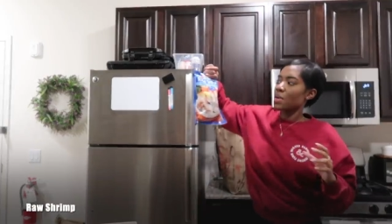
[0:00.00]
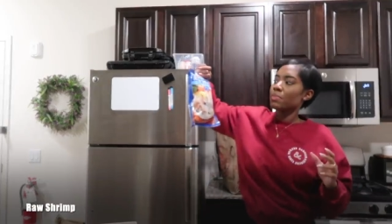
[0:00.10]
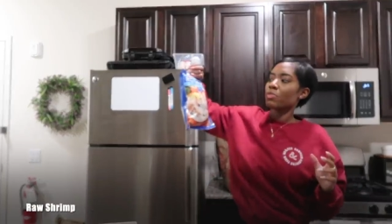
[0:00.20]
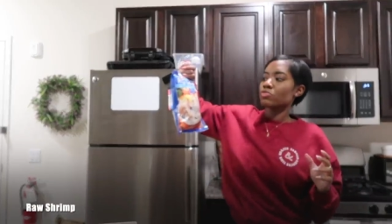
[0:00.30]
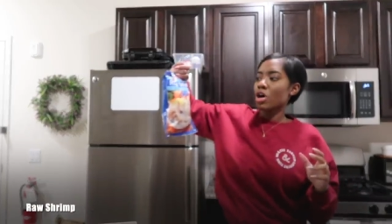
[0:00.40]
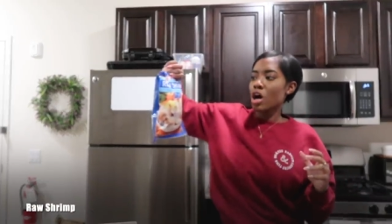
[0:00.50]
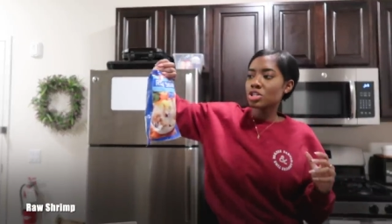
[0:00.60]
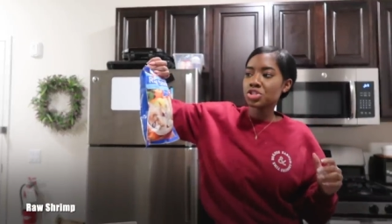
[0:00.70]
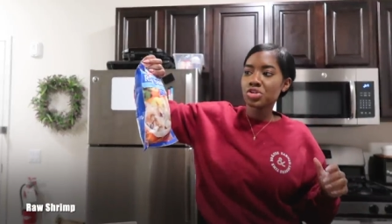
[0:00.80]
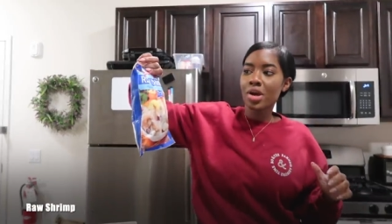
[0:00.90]
some raw
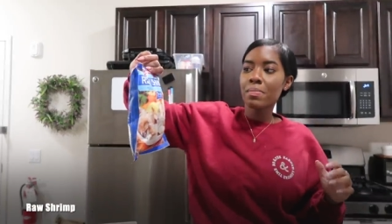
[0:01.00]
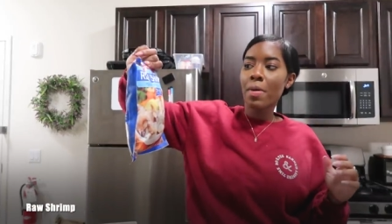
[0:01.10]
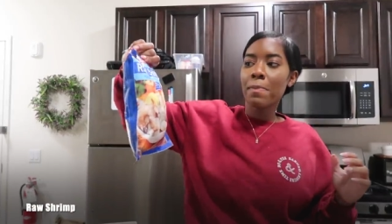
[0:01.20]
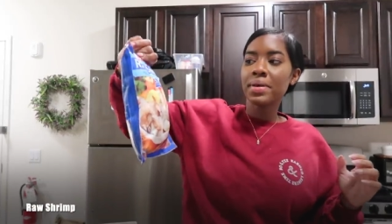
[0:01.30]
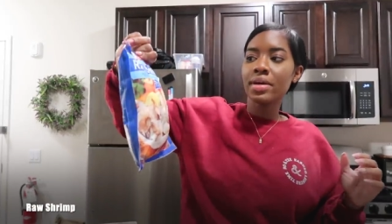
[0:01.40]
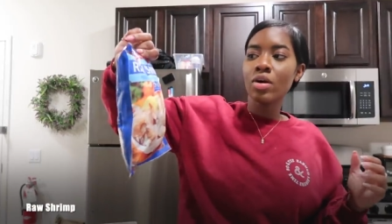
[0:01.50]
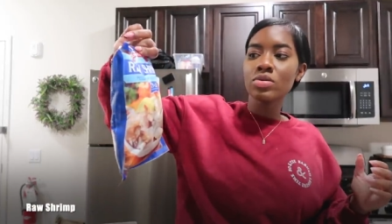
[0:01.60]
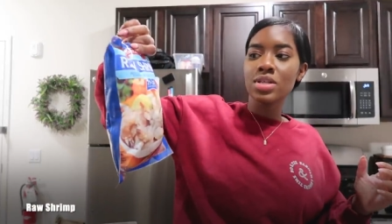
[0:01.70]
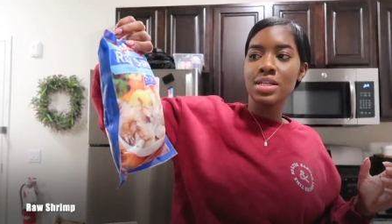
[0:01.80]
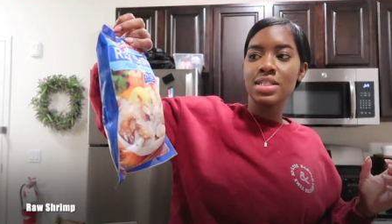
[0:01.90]
shrimp,
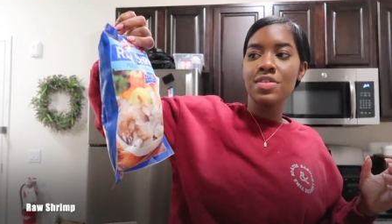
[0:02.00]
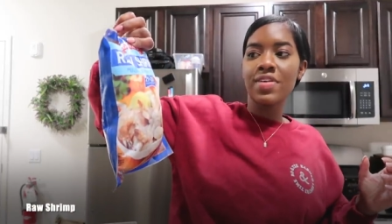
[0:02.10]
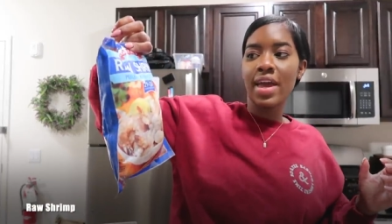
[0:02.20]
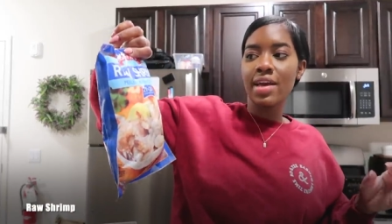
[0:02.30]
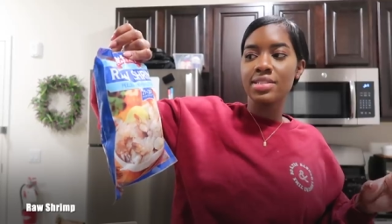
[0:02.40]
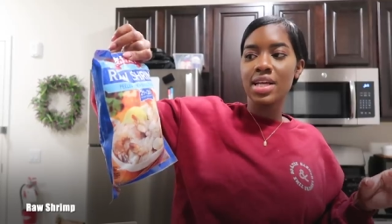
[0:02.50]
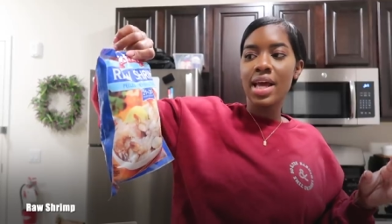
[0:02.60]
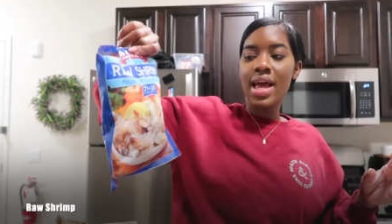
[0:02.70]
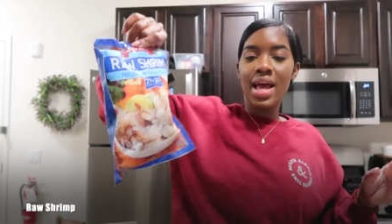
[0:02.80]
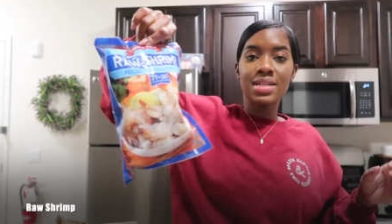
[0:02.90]
peeled, deveined,
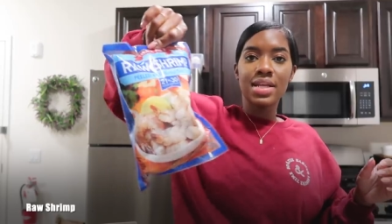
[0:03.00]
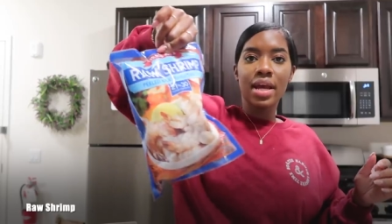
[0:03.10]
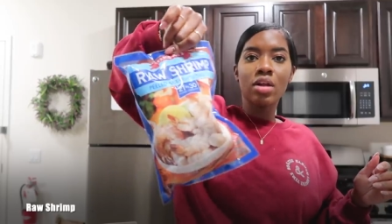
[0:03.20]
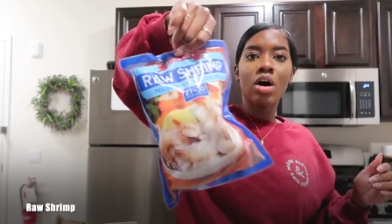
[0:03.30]
and tail